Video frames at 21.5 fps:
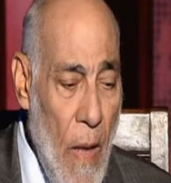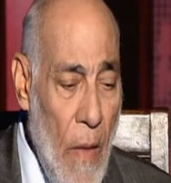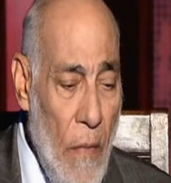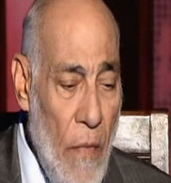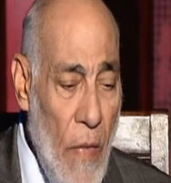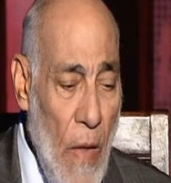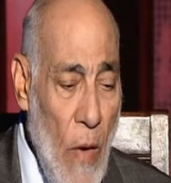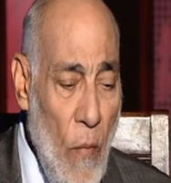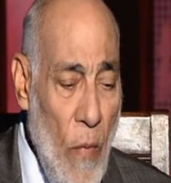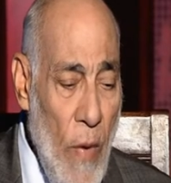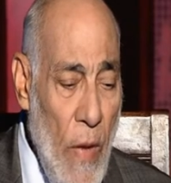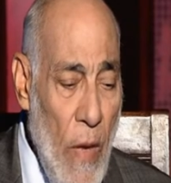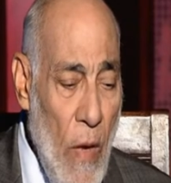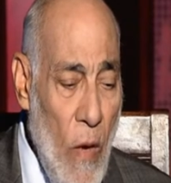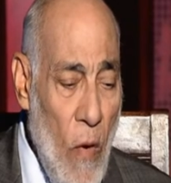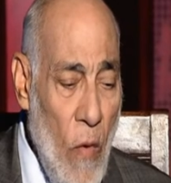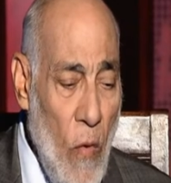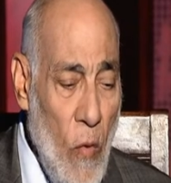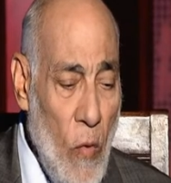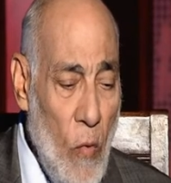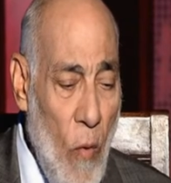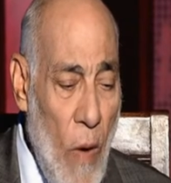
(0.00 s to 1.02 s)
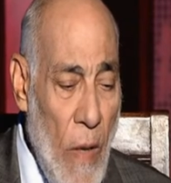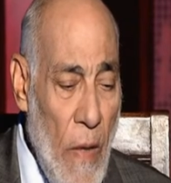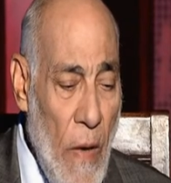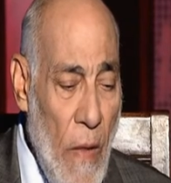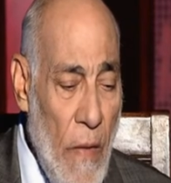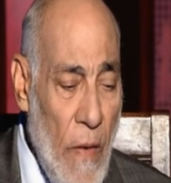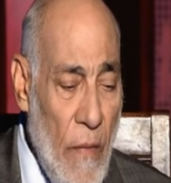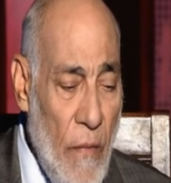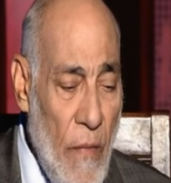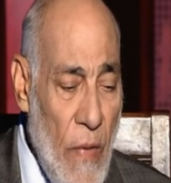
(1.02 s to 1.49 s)
And then we go to
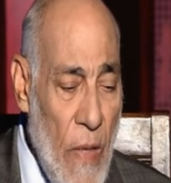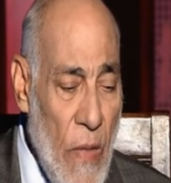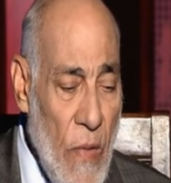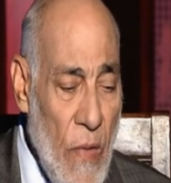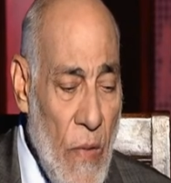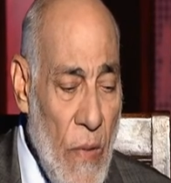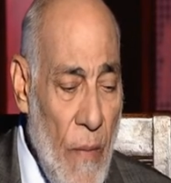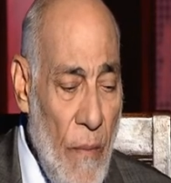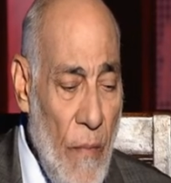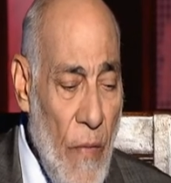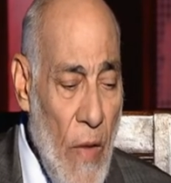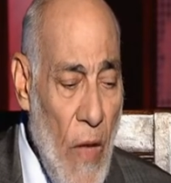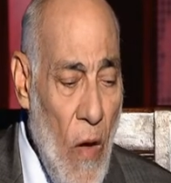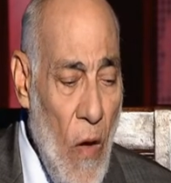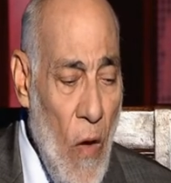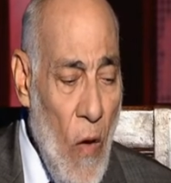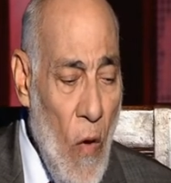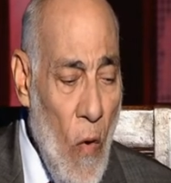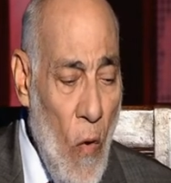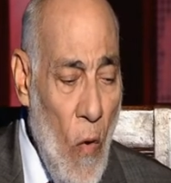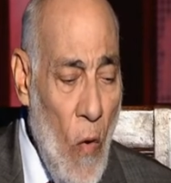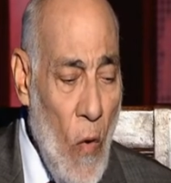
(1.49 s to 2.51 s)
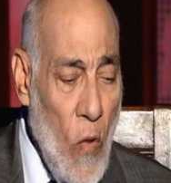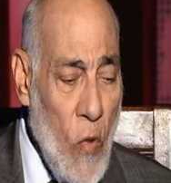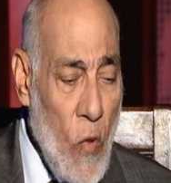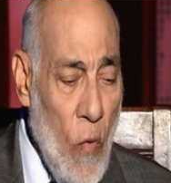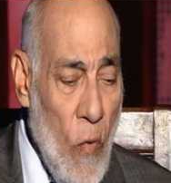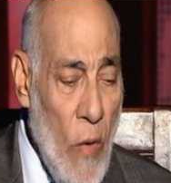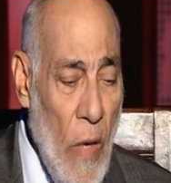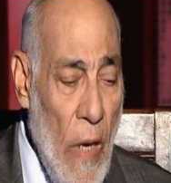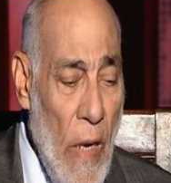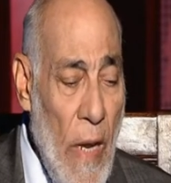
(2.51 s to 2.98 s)
another verse,
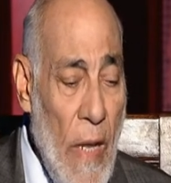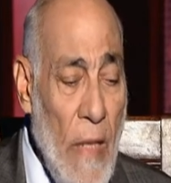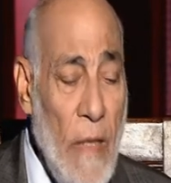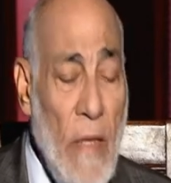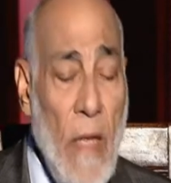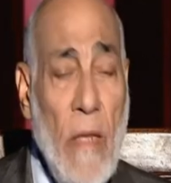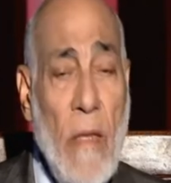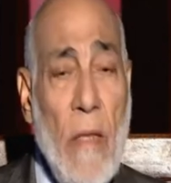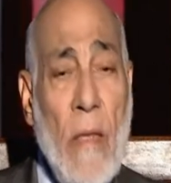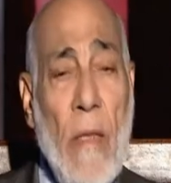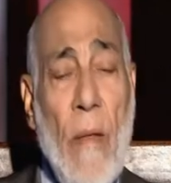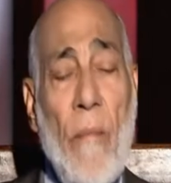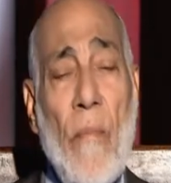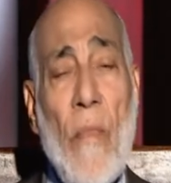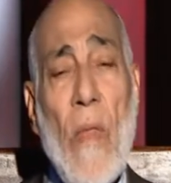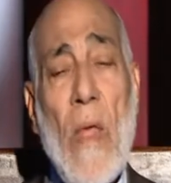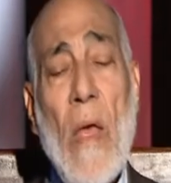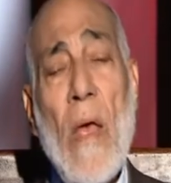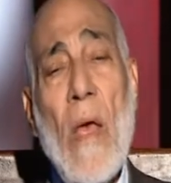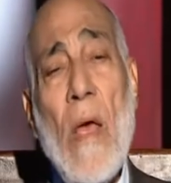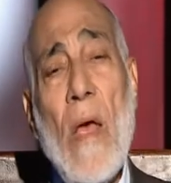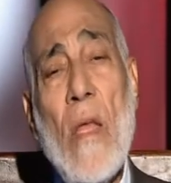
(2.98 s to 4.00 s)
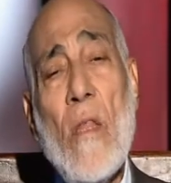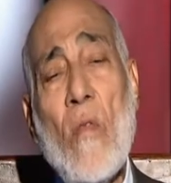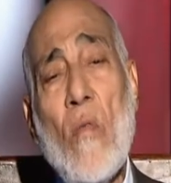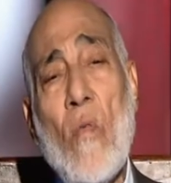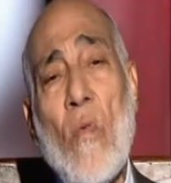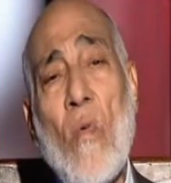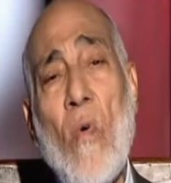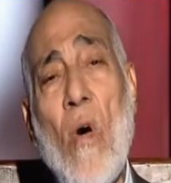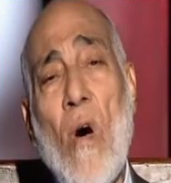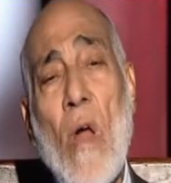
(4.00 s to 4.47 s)
also related
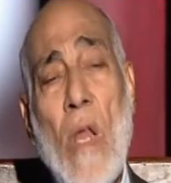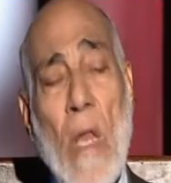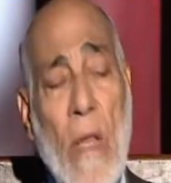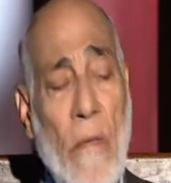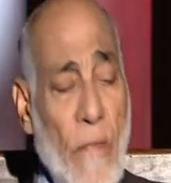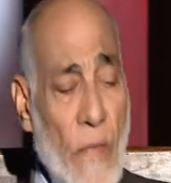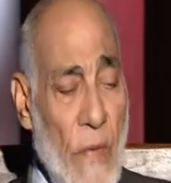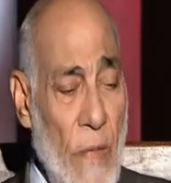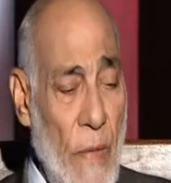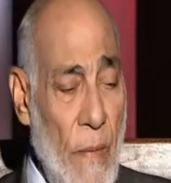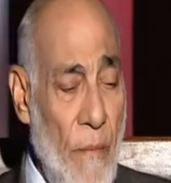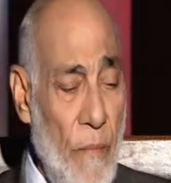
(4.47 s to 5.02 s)
to olives,